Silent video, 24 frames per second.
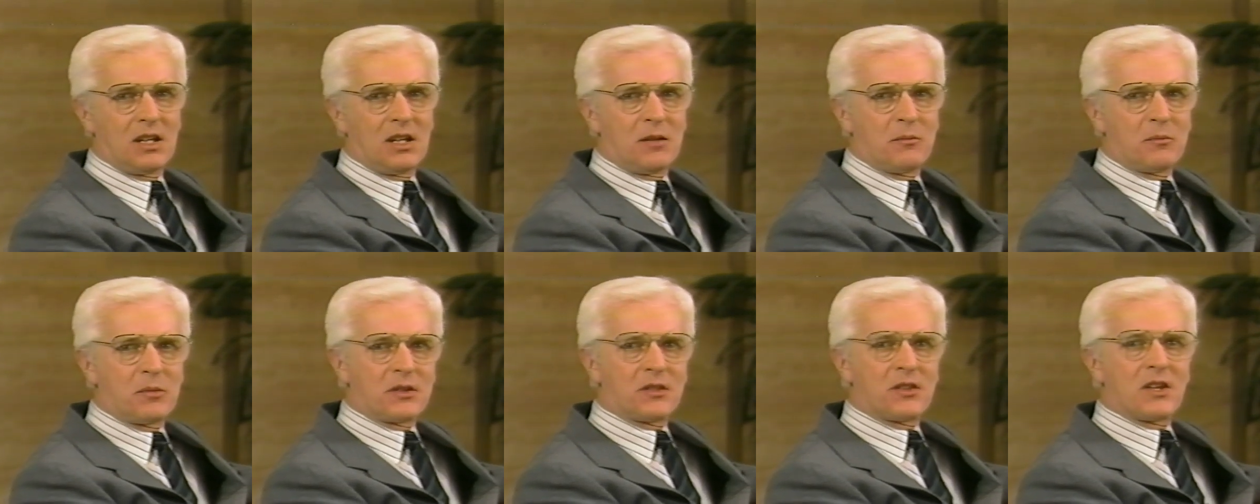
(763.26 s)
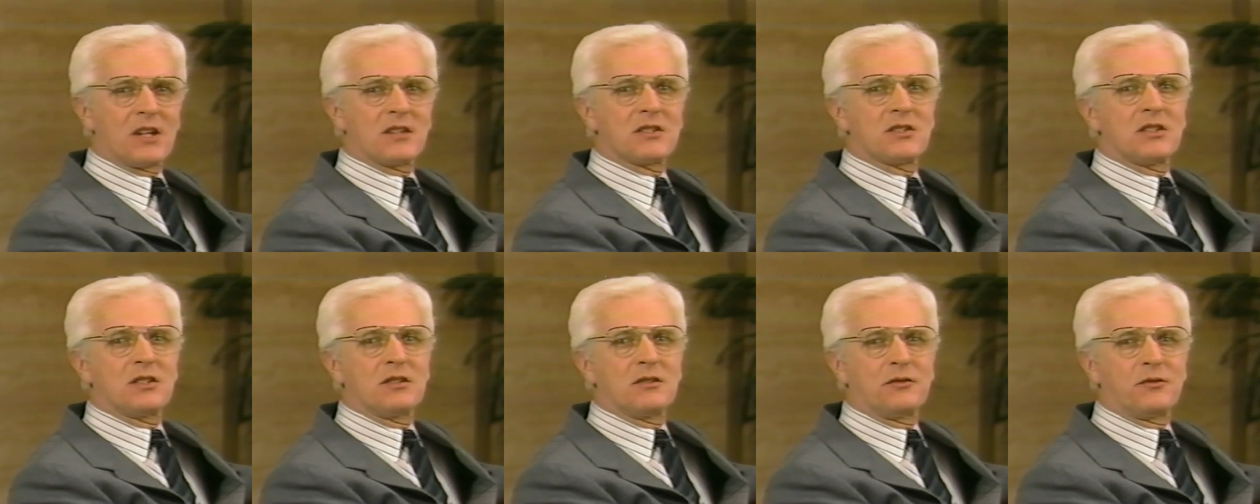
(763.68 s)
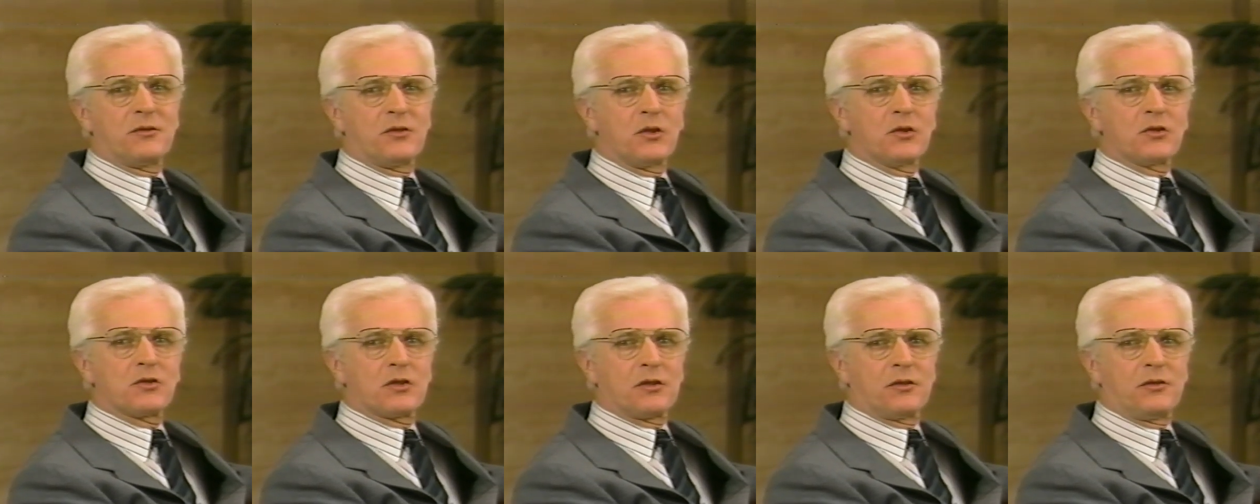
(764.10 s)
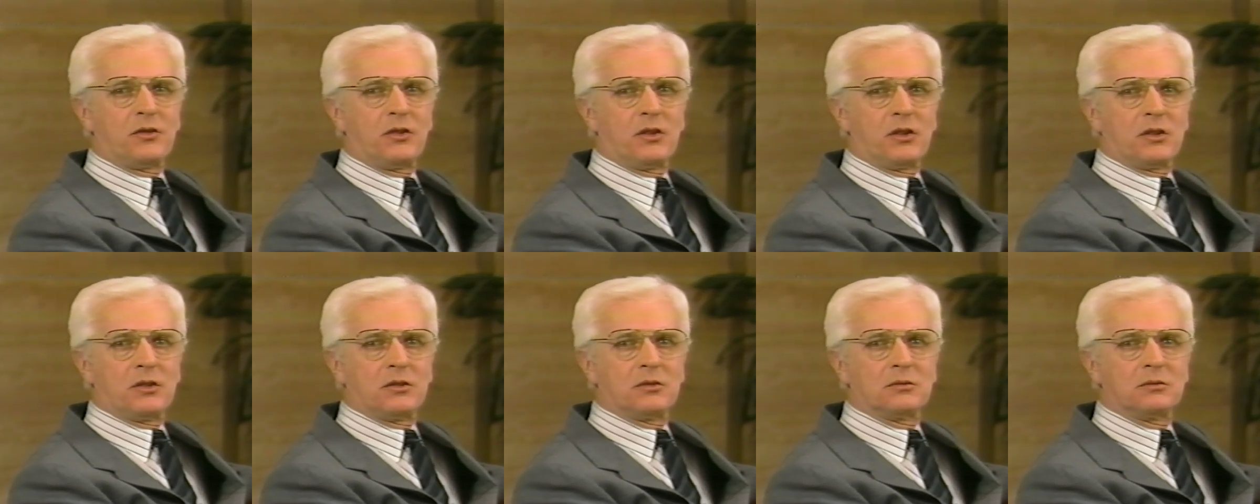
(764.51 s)
But that's in the future
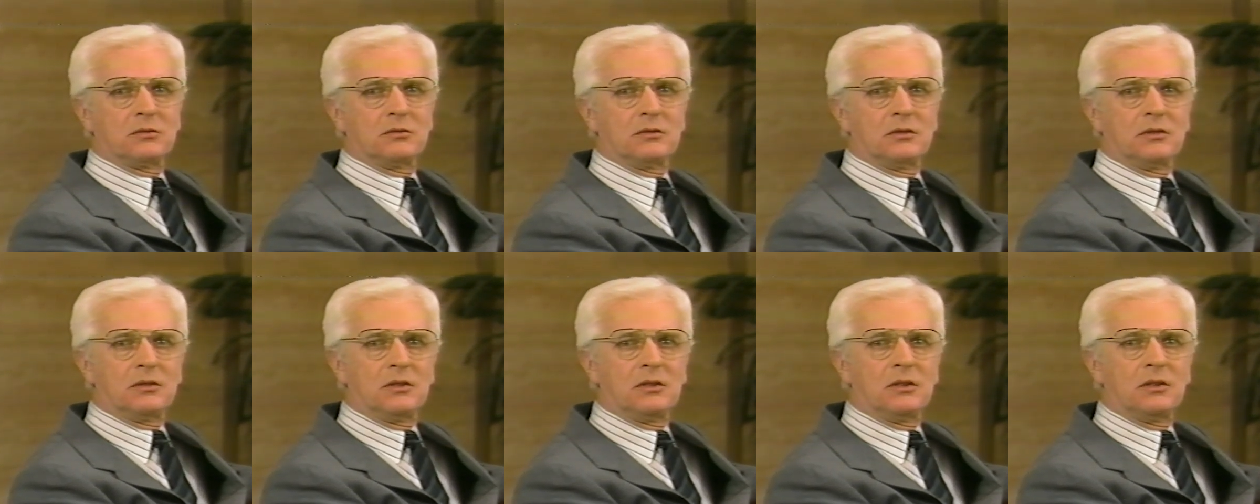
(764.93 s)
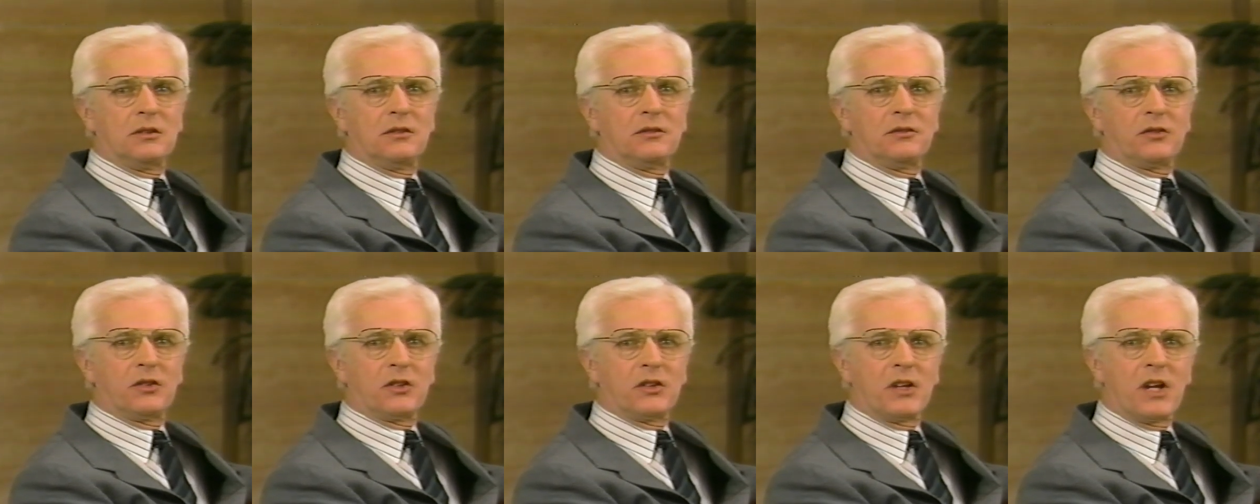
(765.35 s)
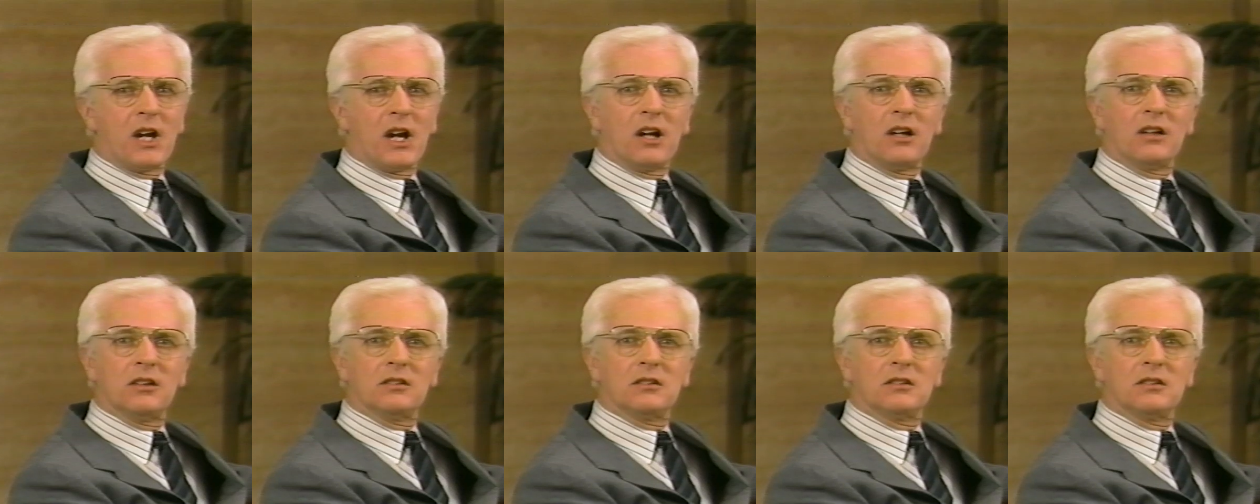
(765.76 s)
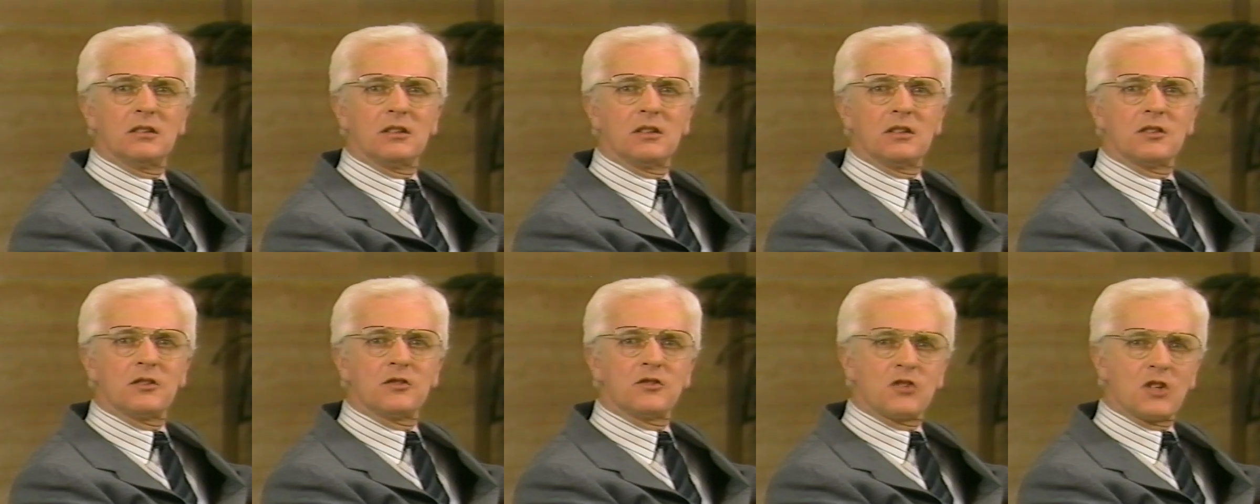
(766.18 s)
for you. For
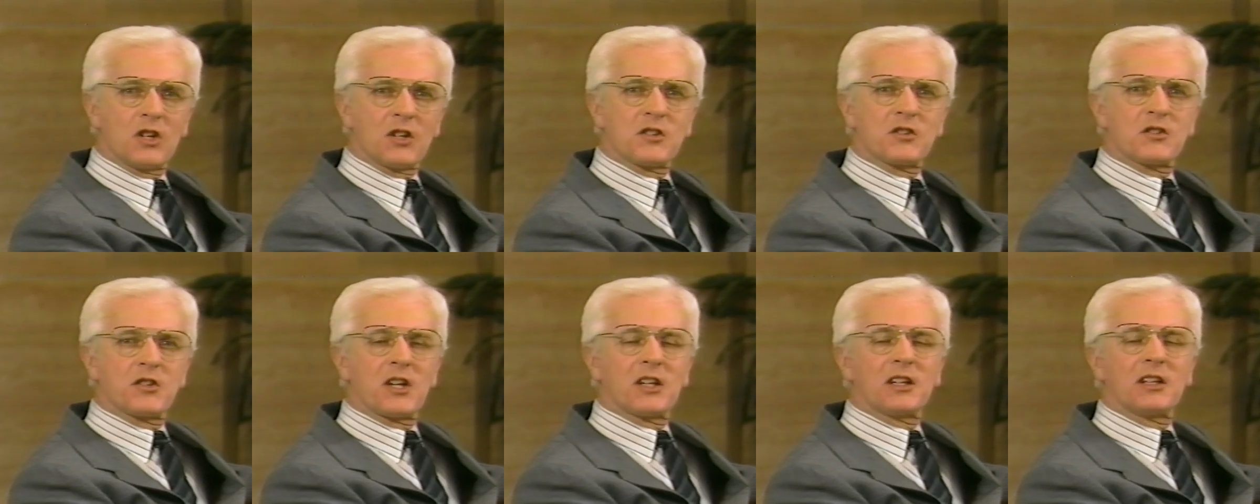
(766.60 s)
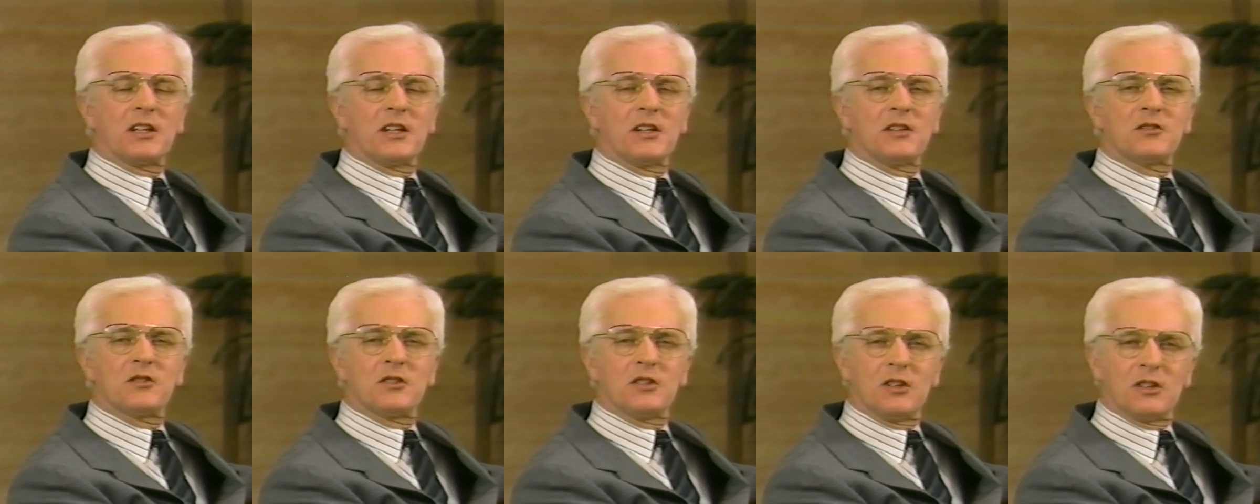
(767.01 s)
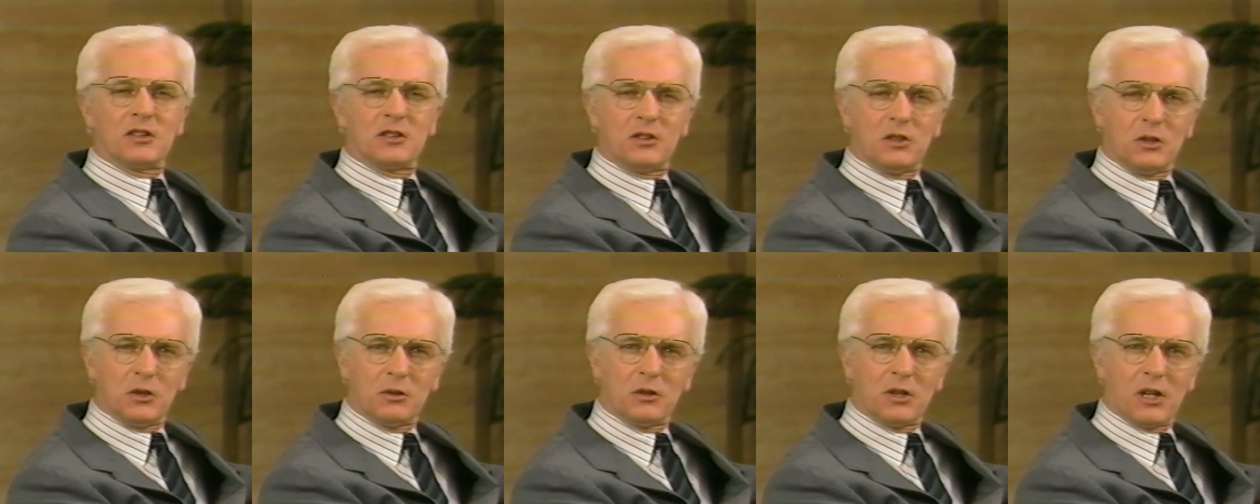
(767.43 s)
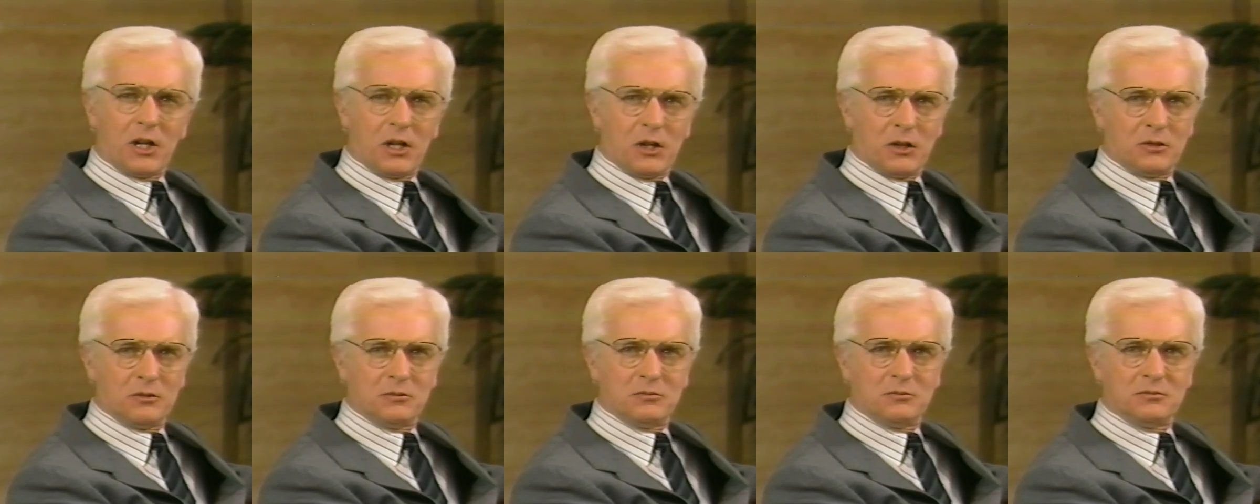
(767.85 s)
now, just settle into your new
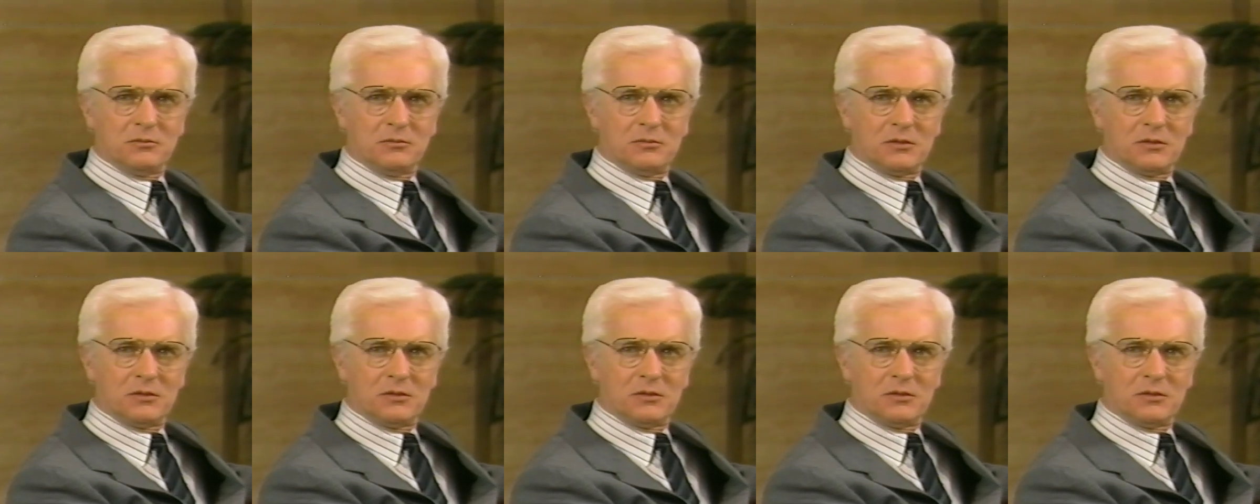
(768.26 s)
home.